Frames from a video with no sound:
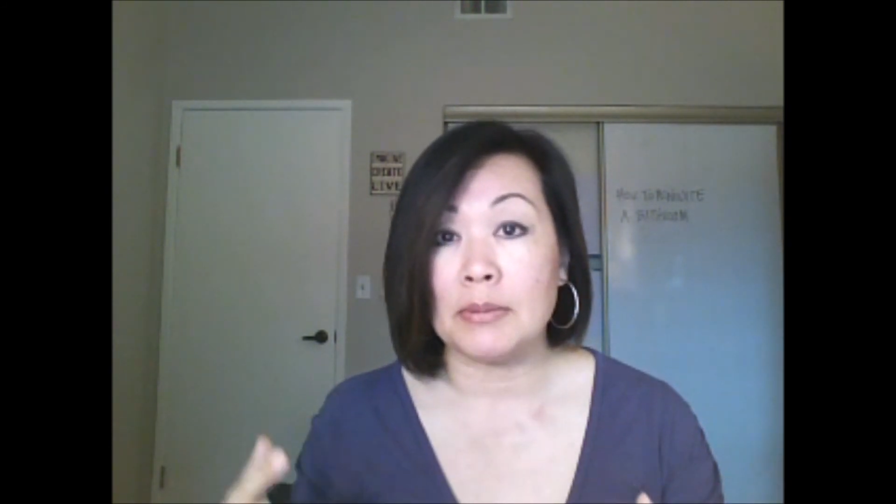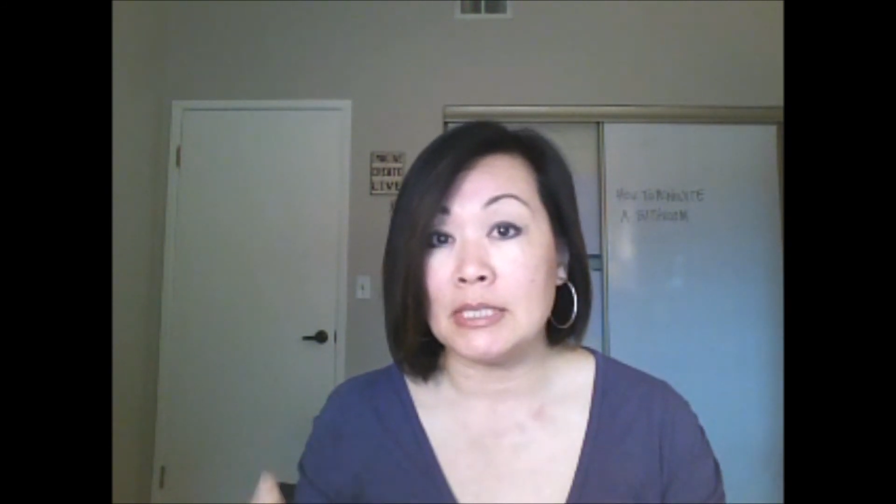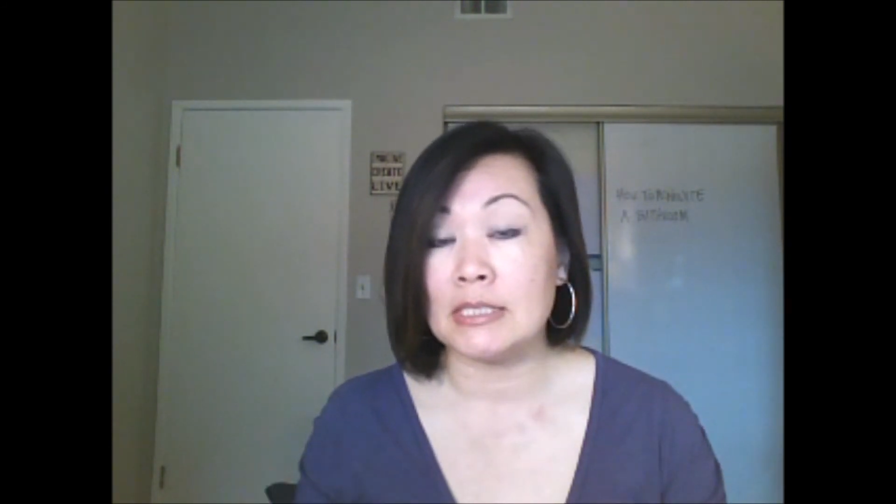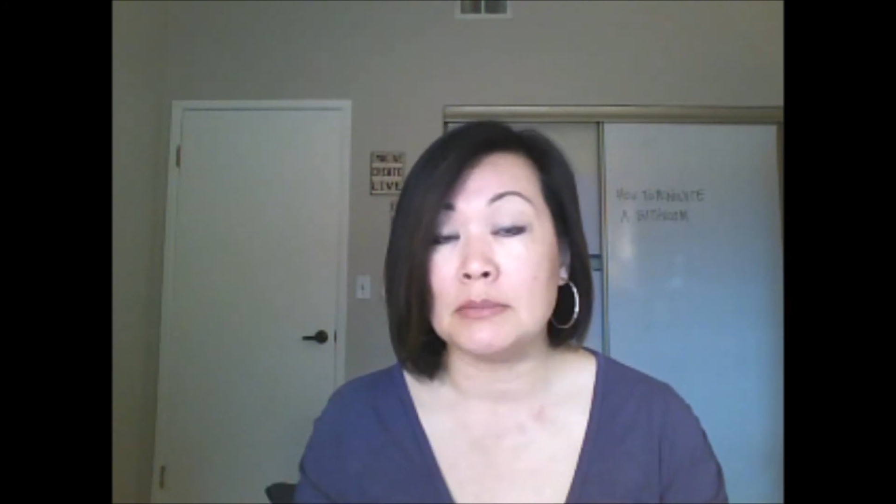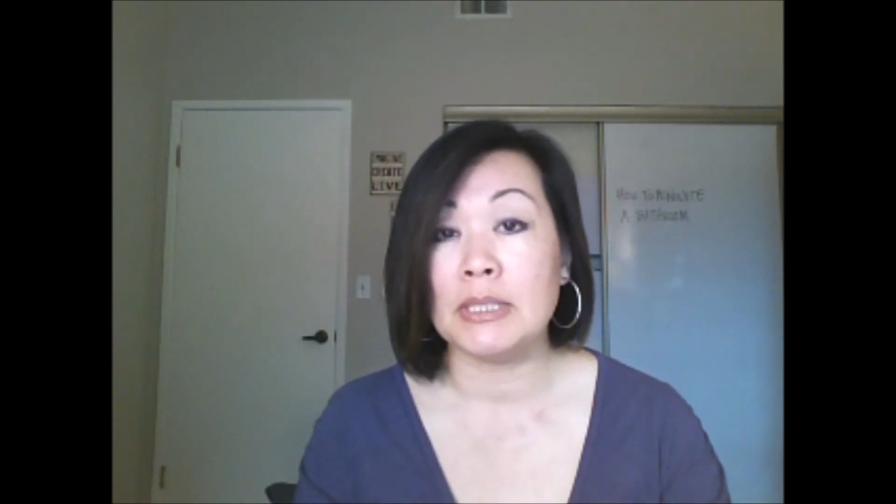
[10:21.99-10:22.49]
It
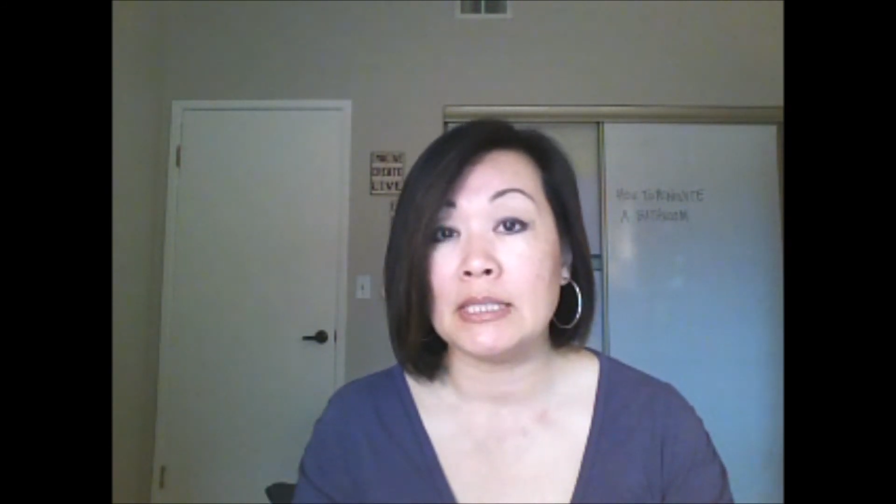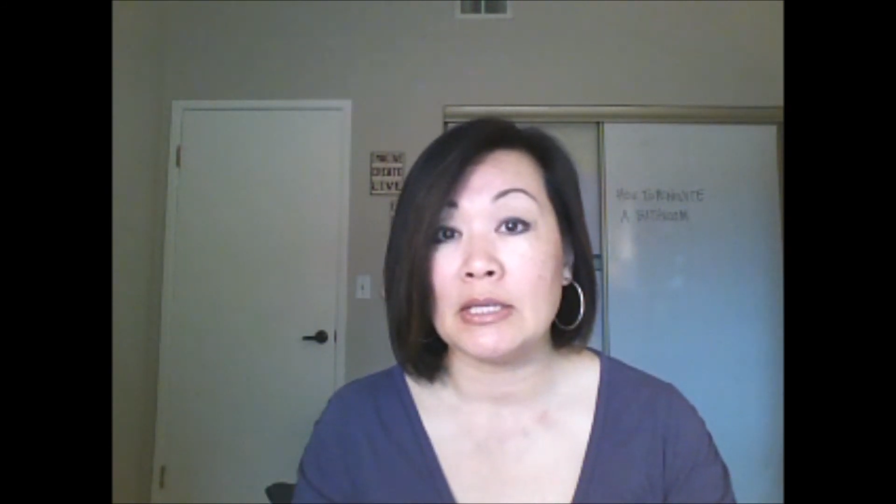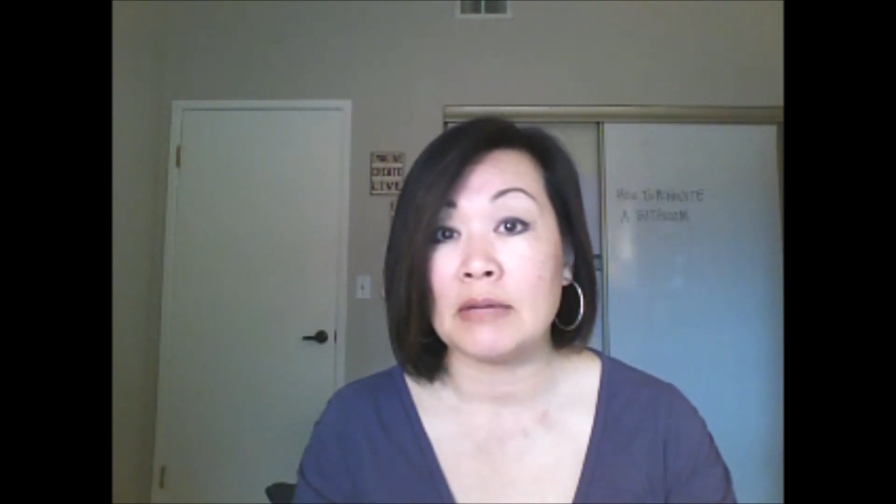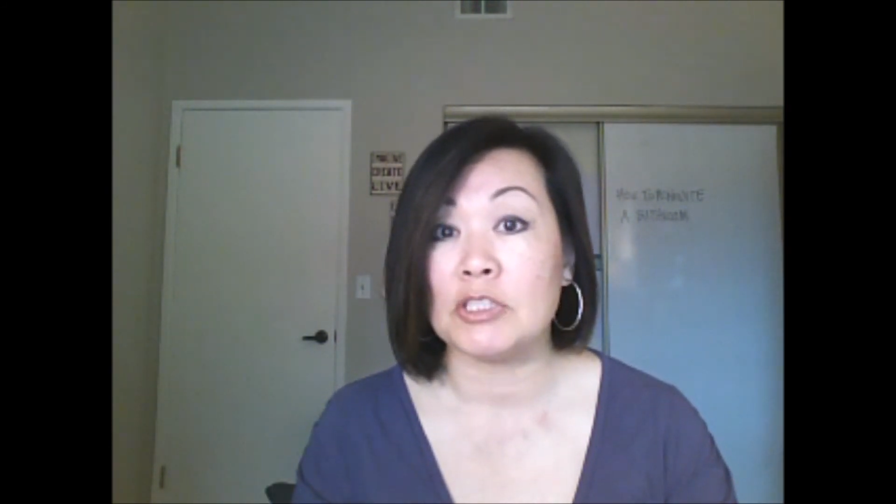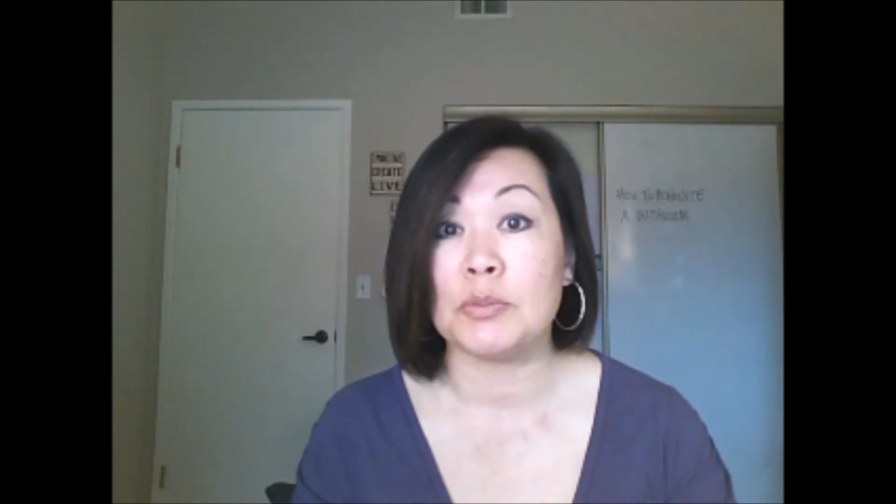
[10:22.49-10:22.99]
doesn't mean that
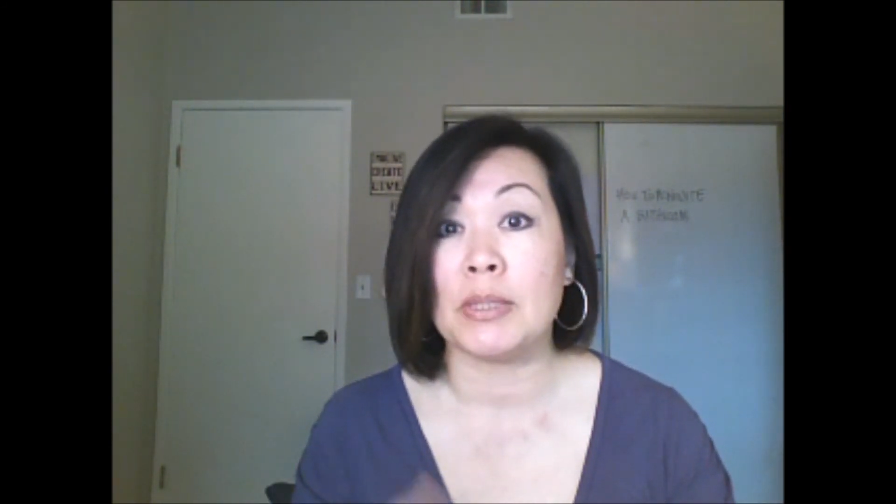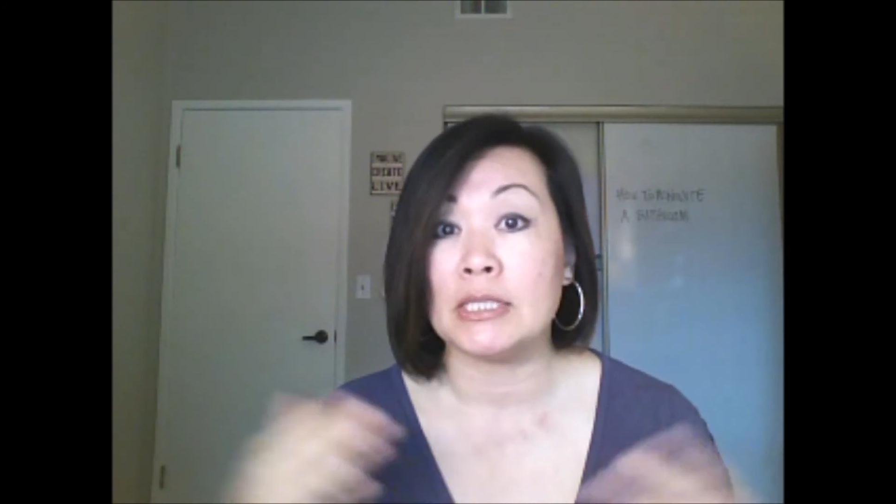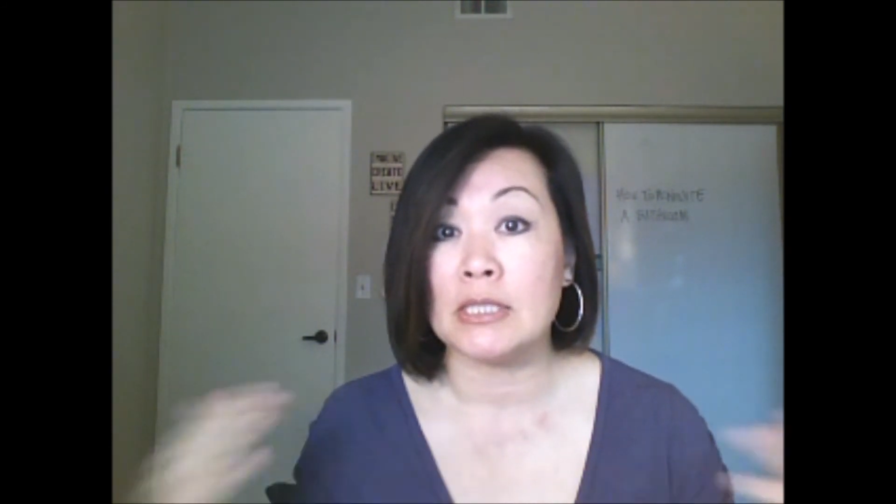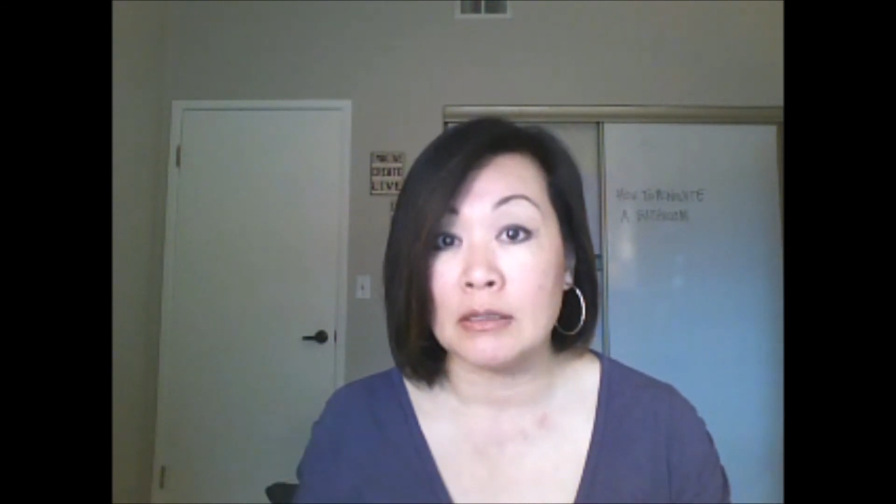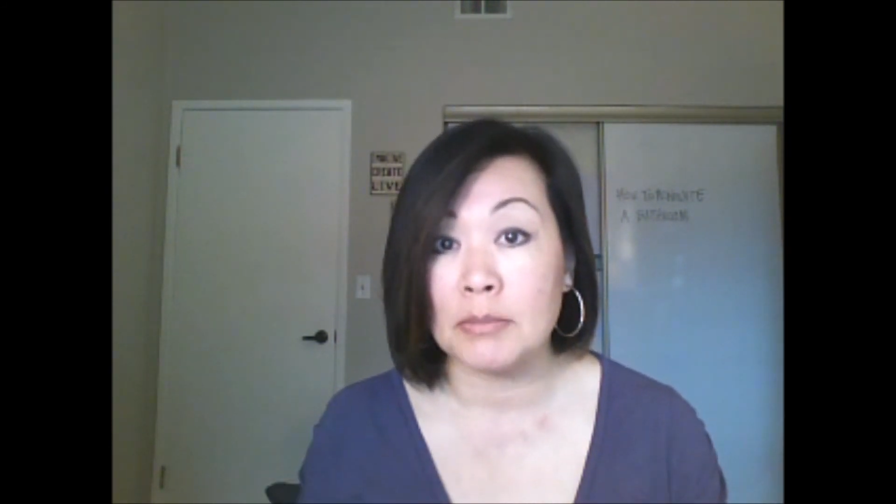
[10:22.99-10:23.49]
you have to spend a
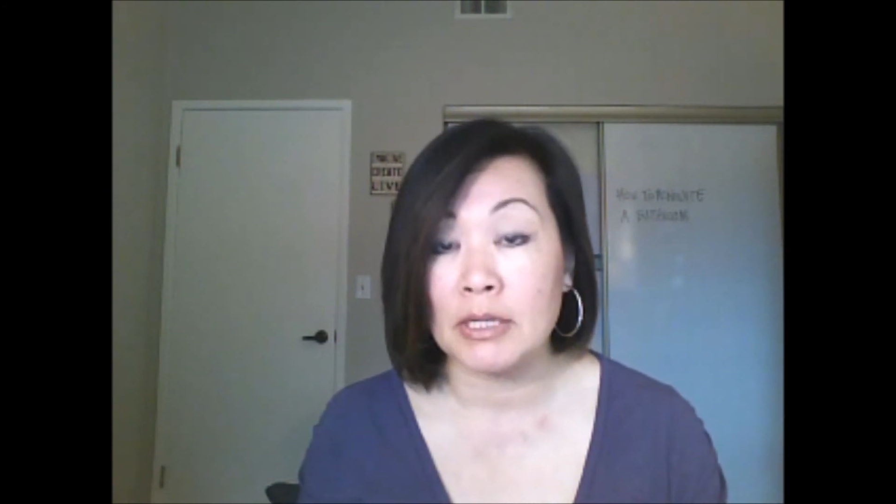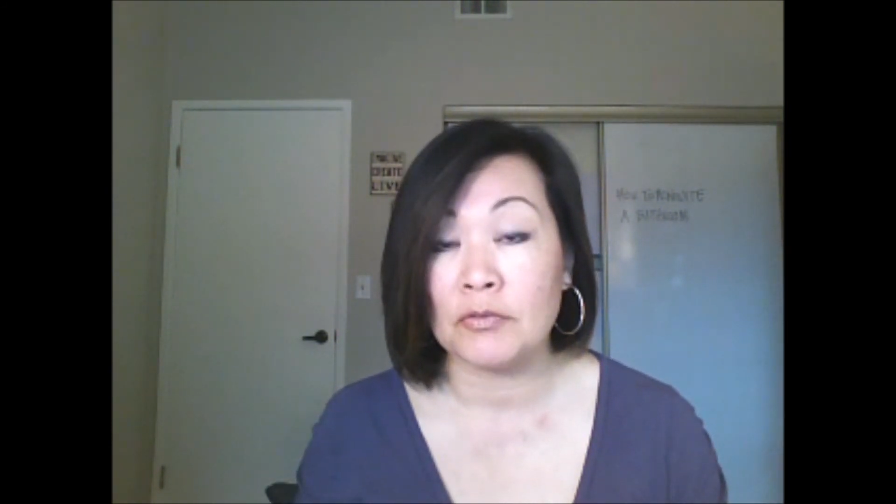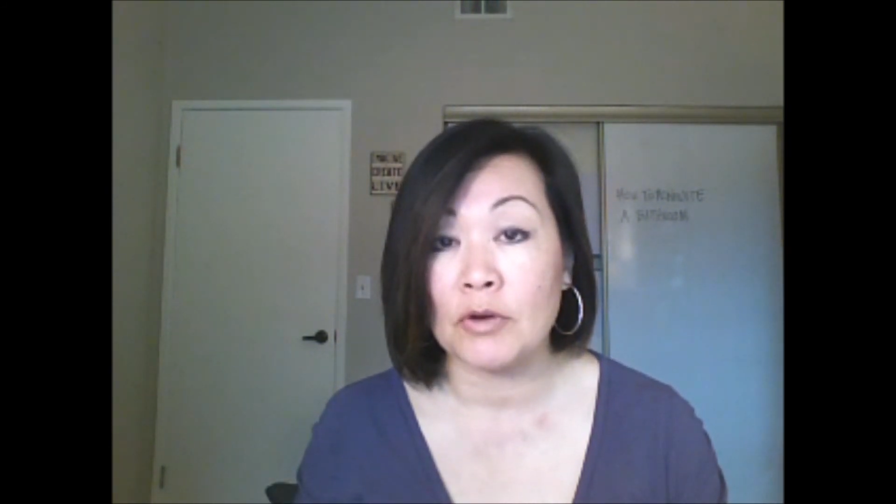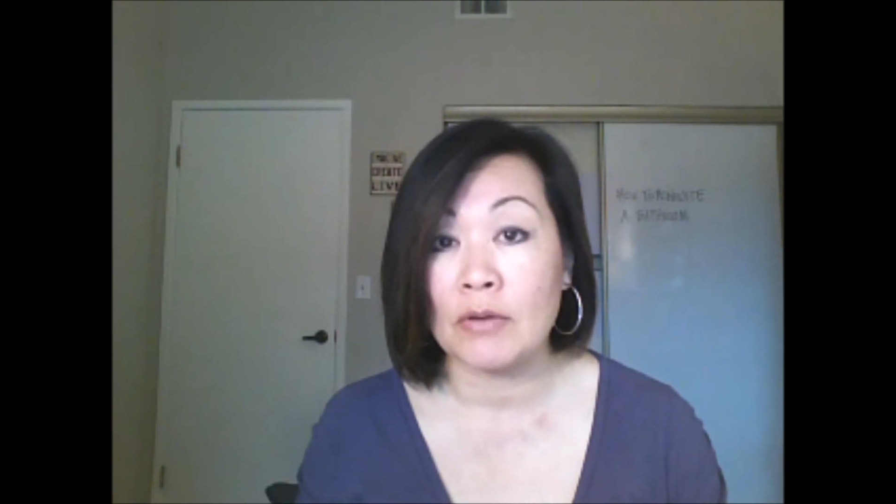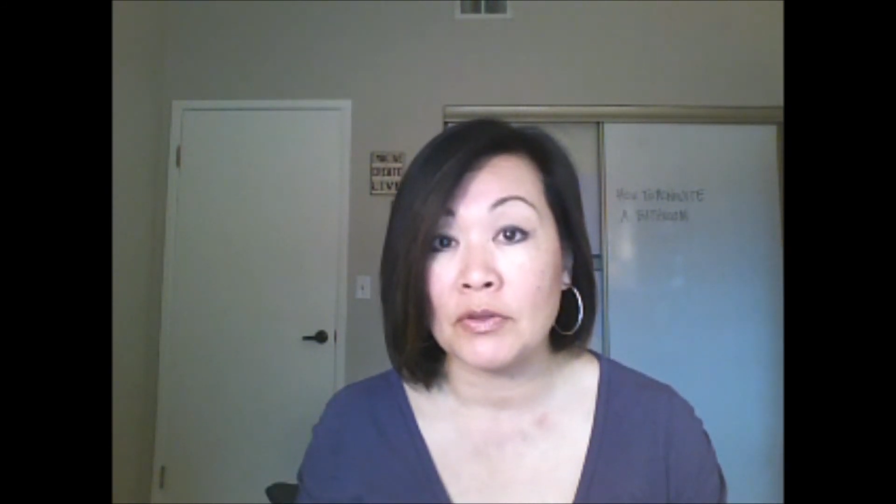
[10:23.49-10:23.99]
ton of money
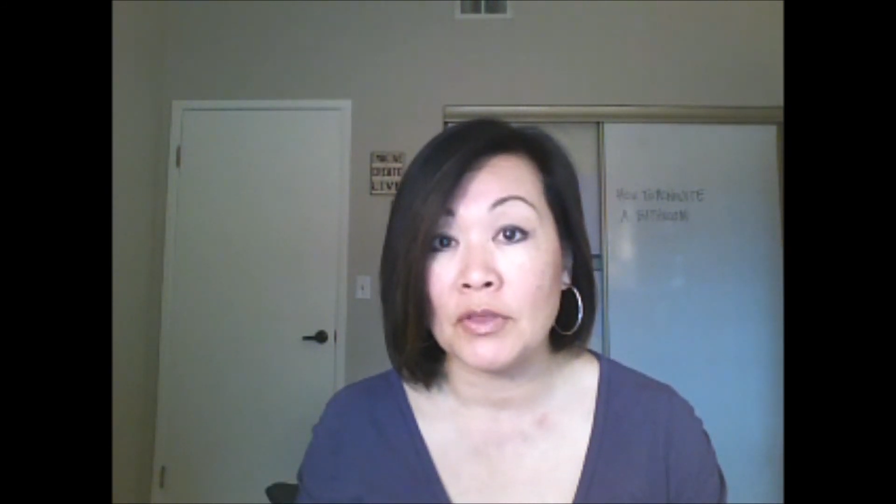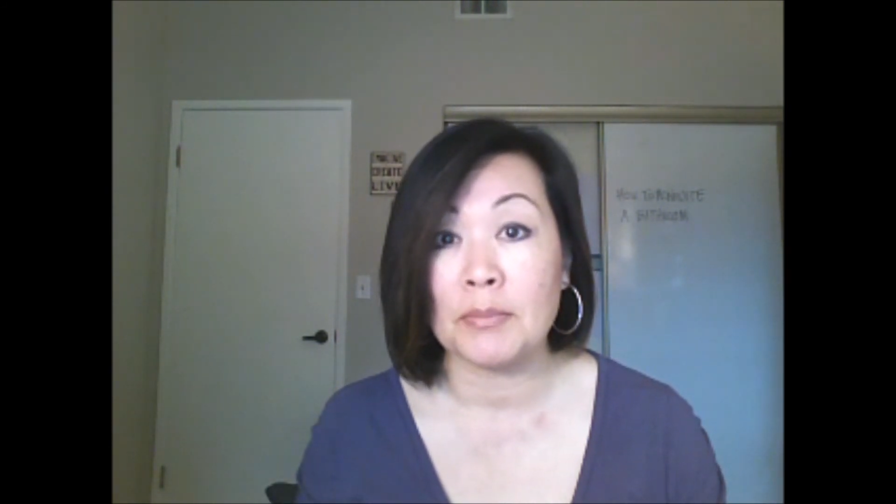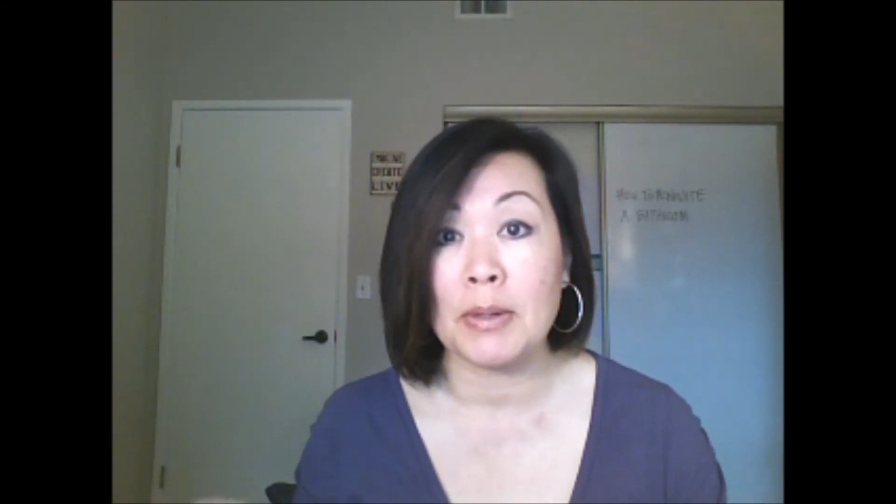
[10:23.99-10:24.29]
for everything,